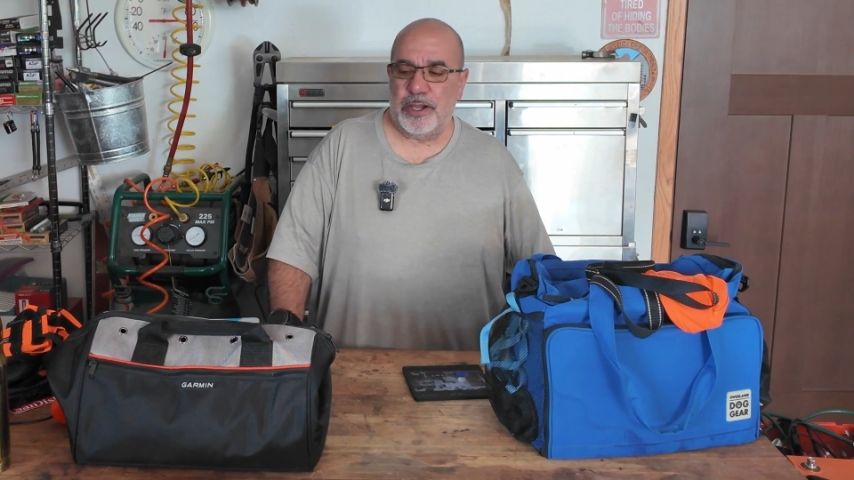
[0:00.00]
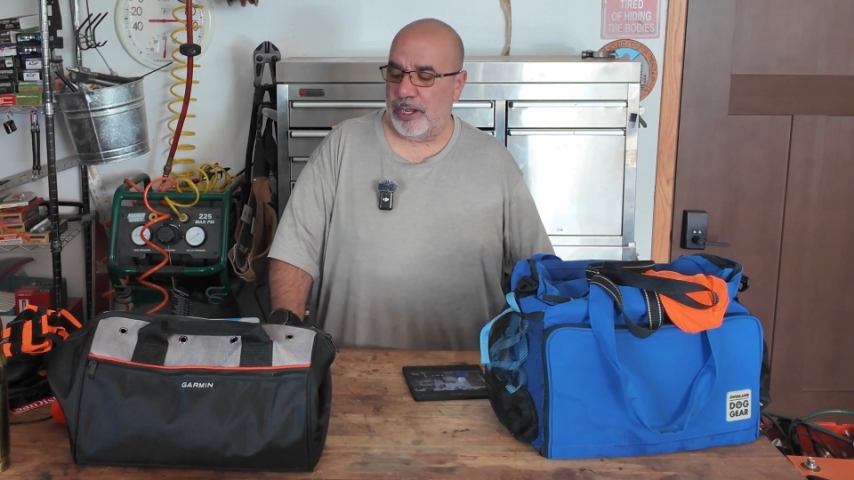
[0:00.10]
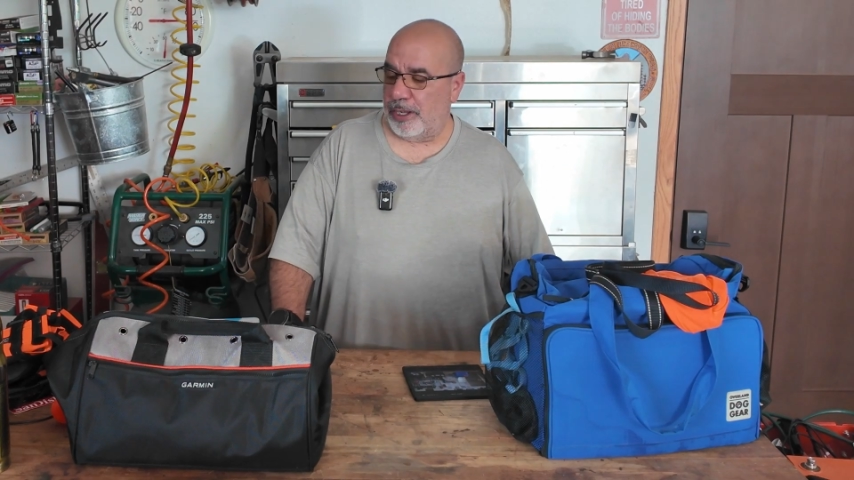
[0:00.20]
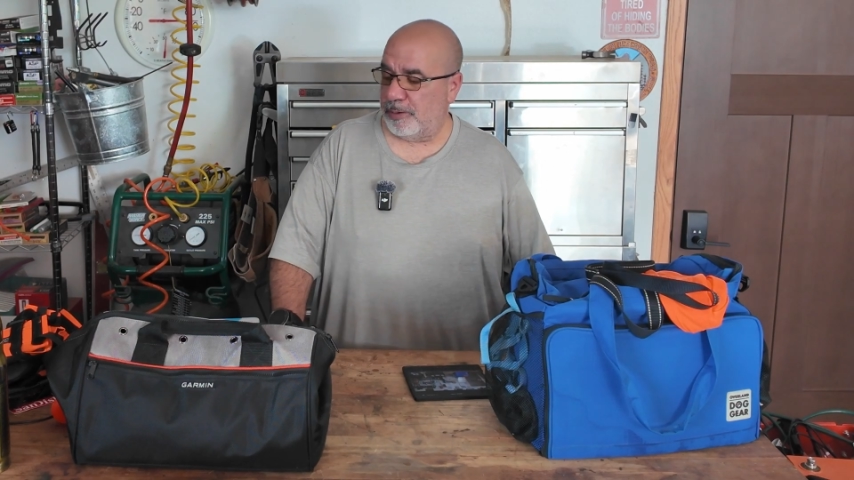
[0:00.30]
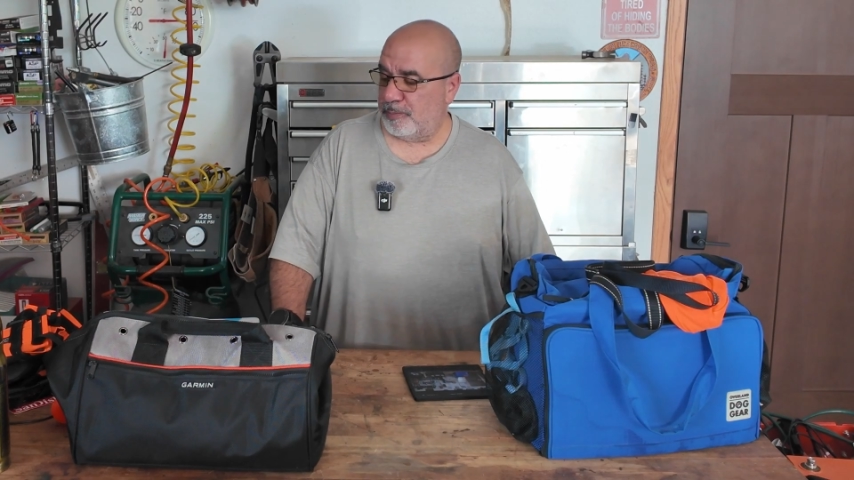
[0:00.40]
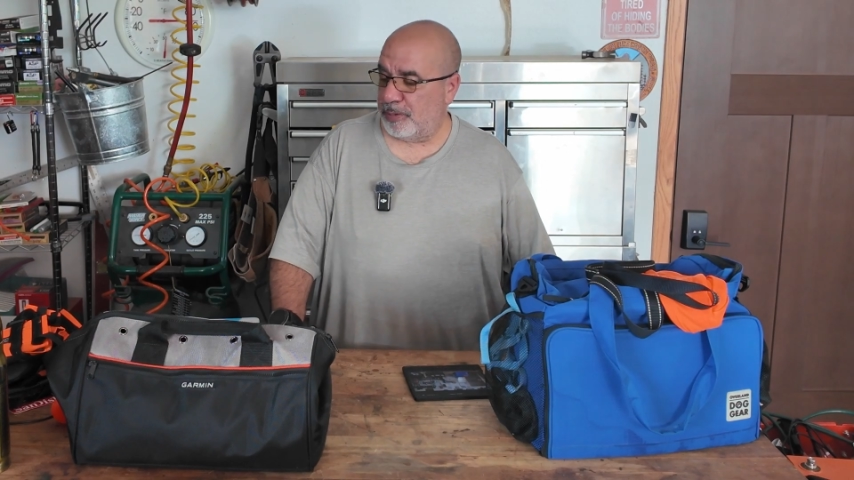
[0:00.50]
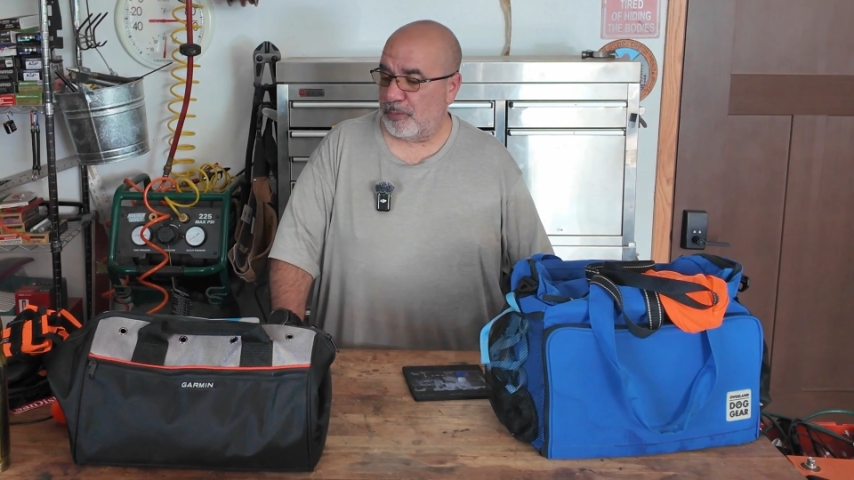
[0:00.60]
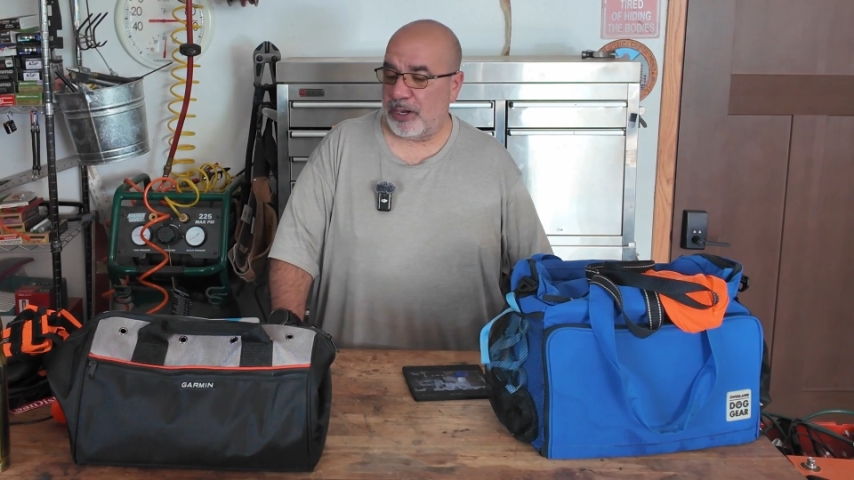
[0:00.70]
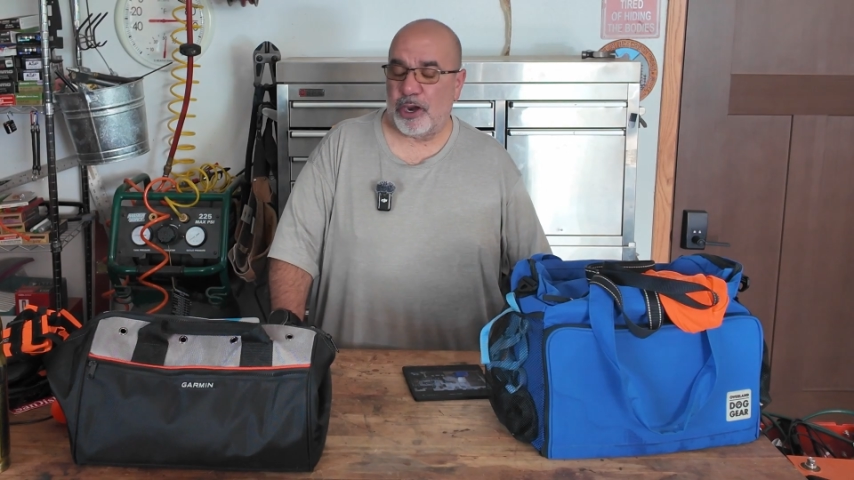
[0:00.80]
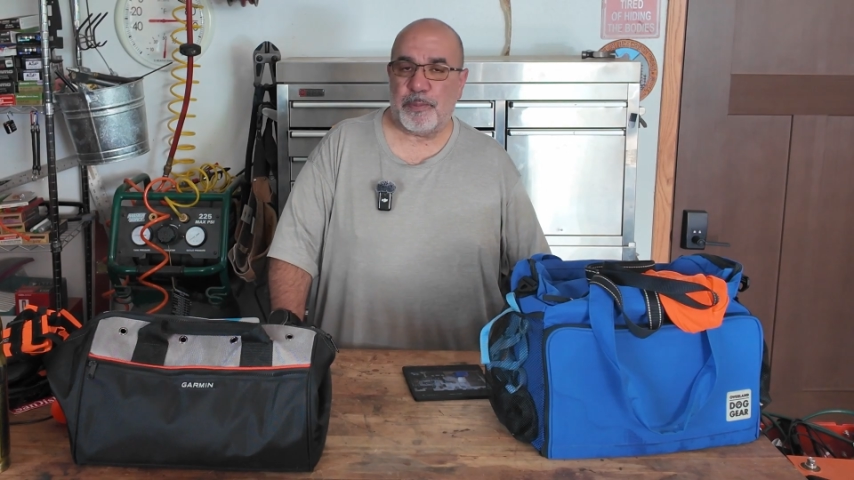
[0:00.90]
But
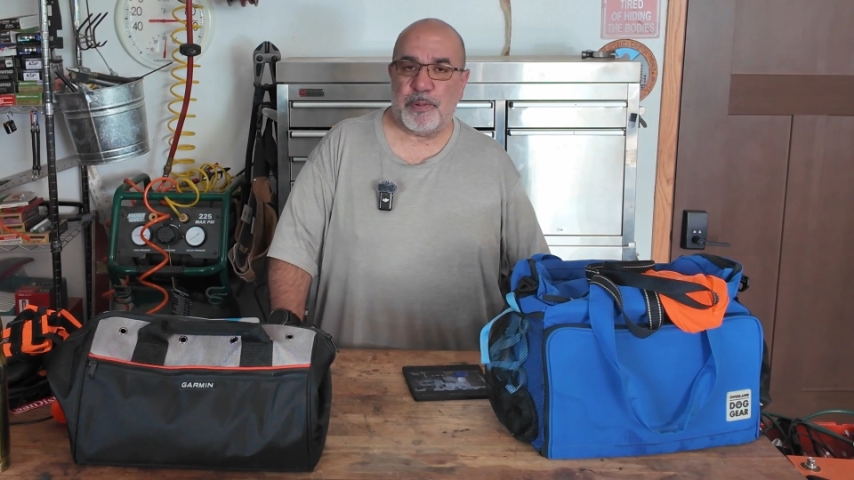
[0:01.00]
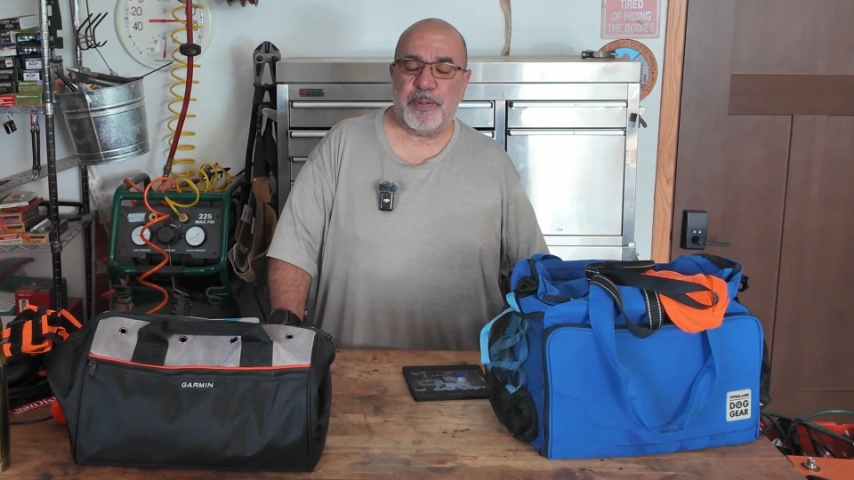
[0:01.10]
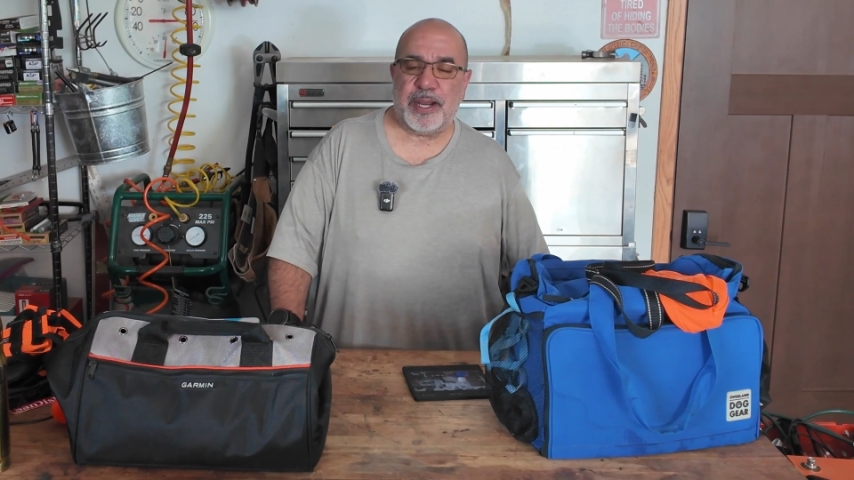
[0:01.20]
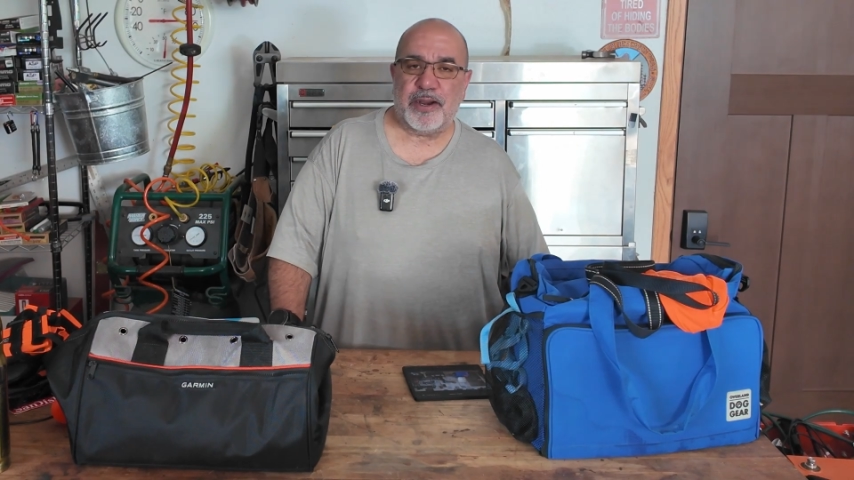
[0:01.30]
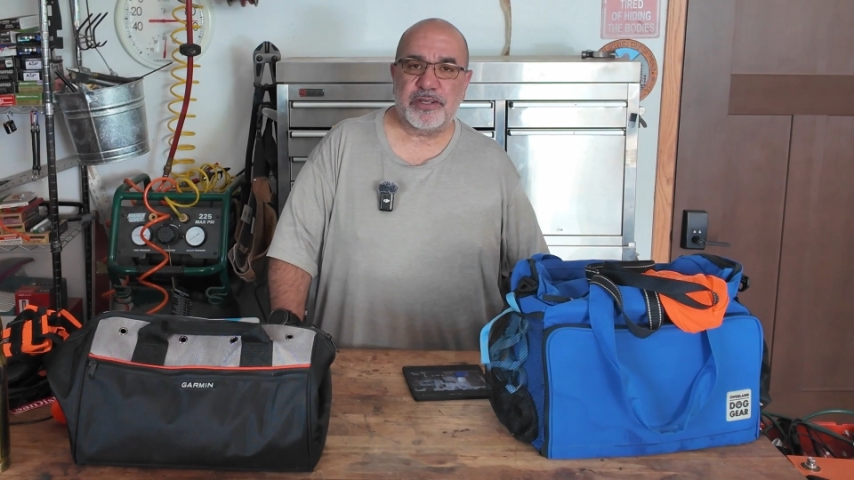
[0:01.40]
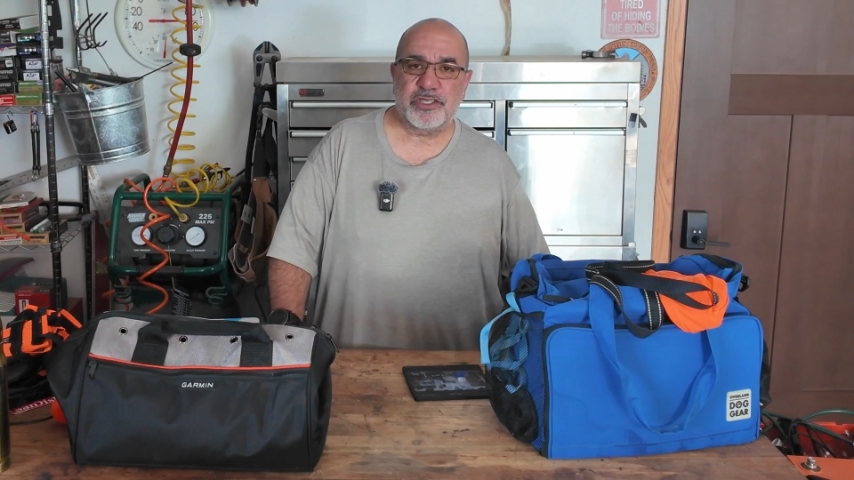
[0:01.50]
we are prepared.